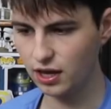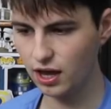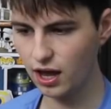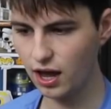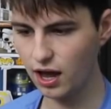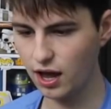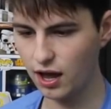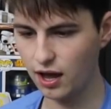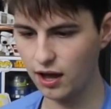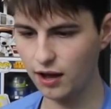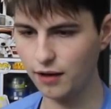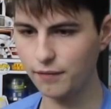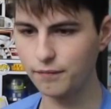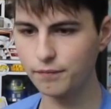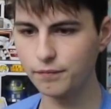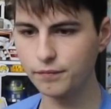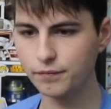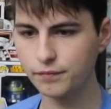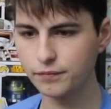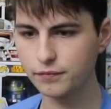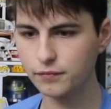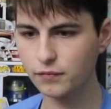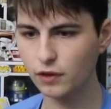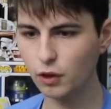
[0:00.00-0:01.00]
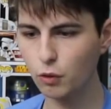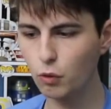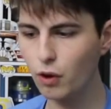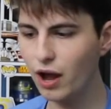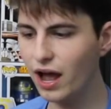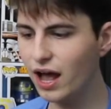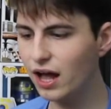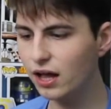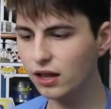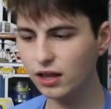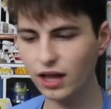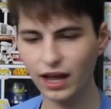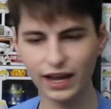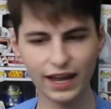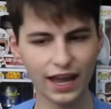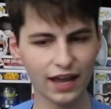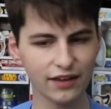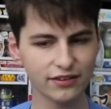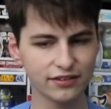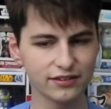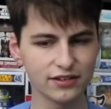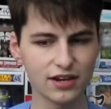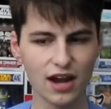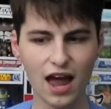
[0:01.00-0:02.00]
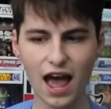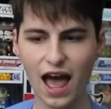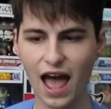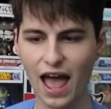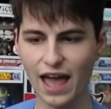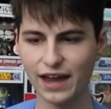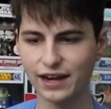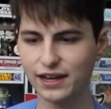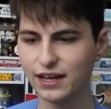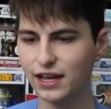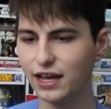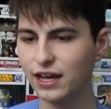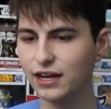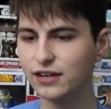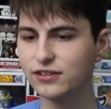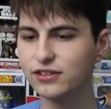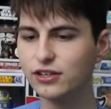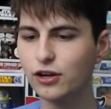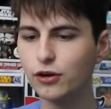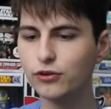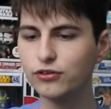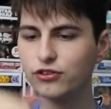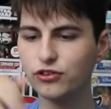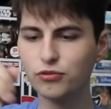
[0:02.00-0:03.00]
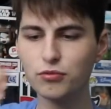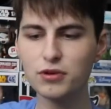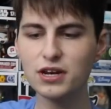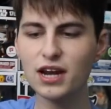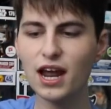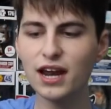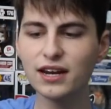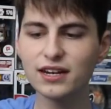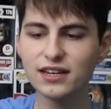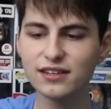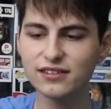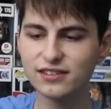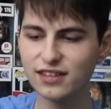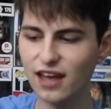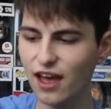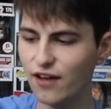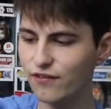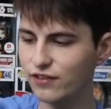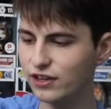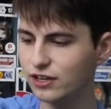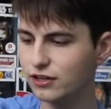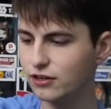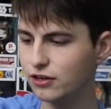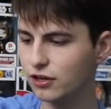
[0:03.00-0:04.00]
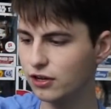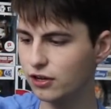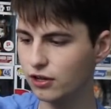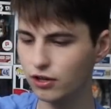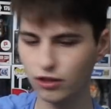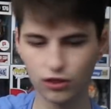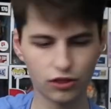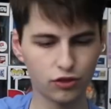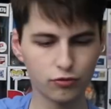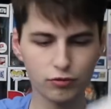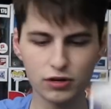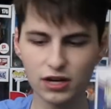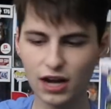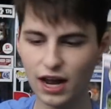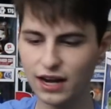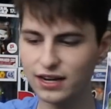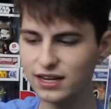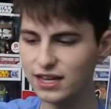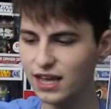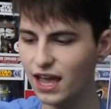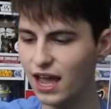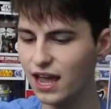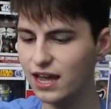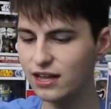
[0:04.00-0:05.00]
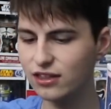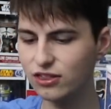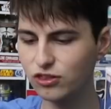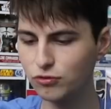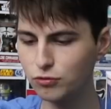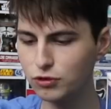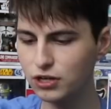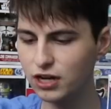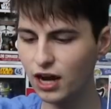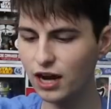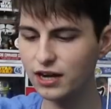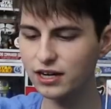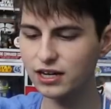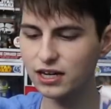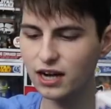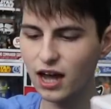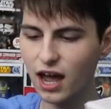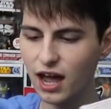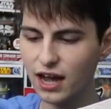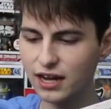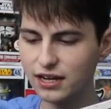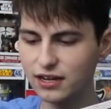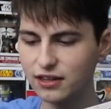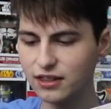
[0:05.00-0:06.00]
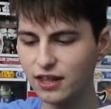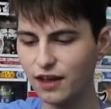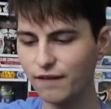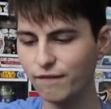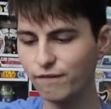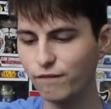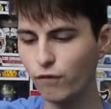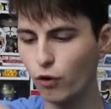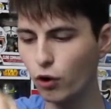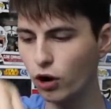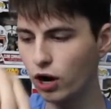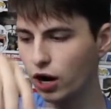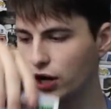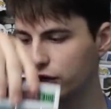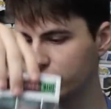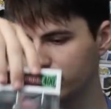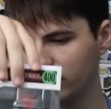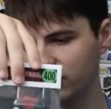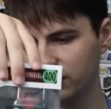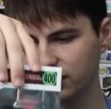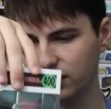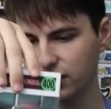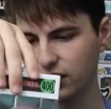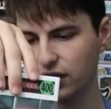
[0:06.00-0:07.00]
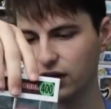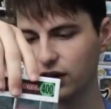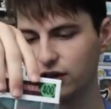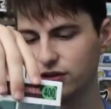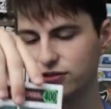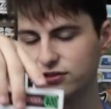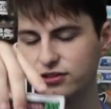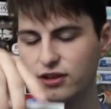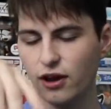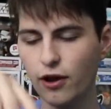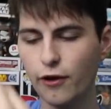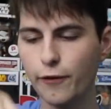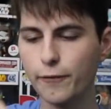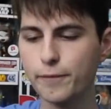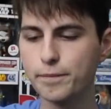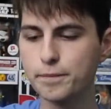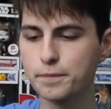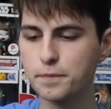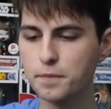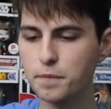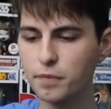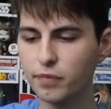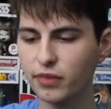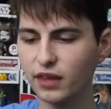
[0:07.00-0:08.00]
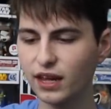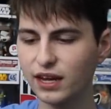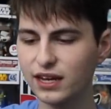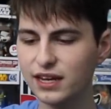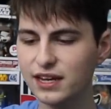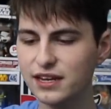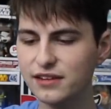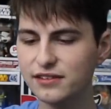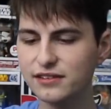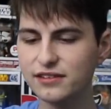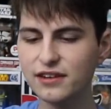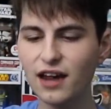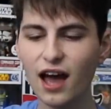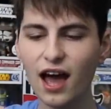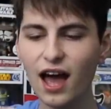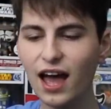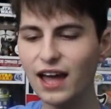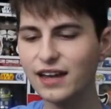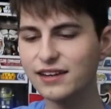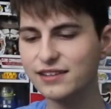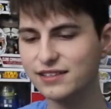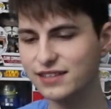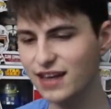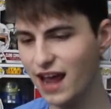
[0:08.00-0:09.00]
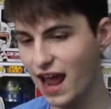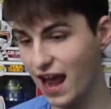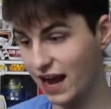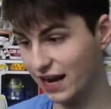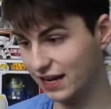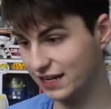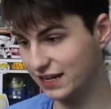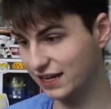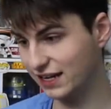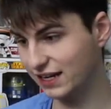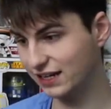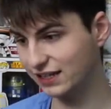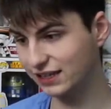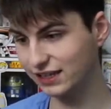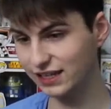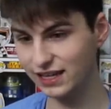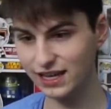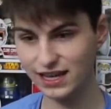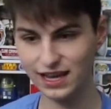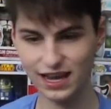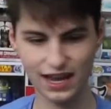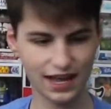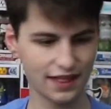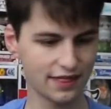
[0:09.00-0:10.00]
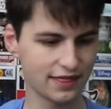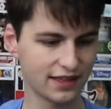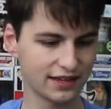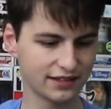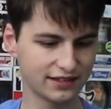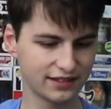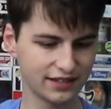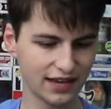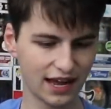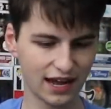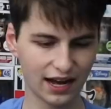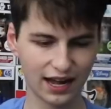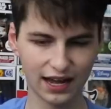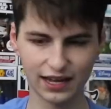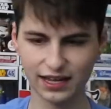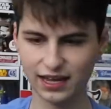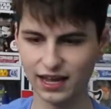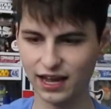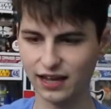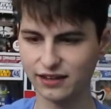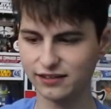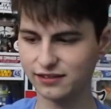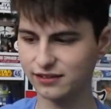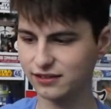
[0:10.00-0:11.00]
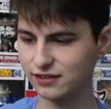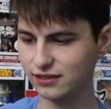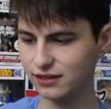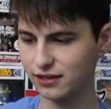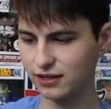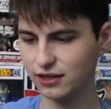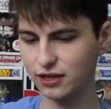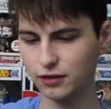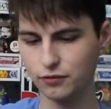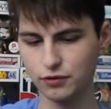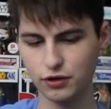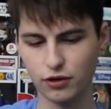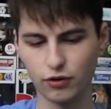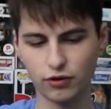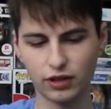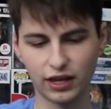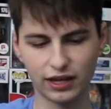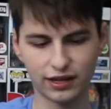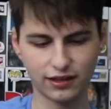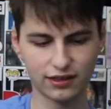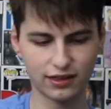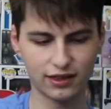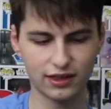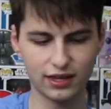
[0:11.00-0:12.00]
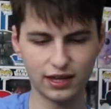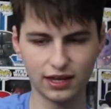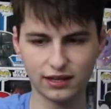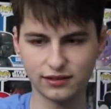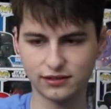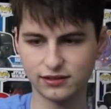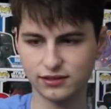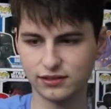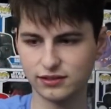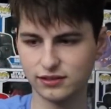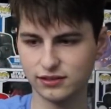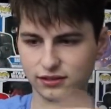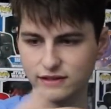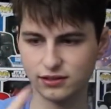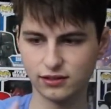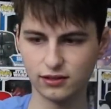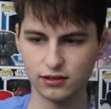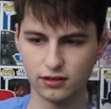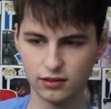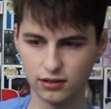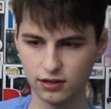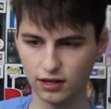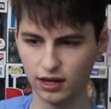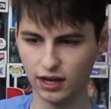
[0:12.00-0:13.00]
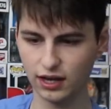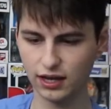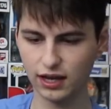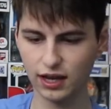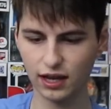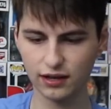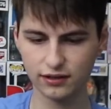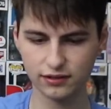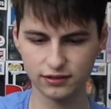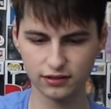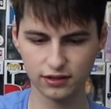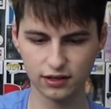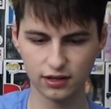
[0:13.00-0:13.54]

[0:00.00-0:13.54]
well, I guess not. Because it goes $3.97... $398, $399, then $400. So he's not technically in the set, I guess. It would go like this, I guess.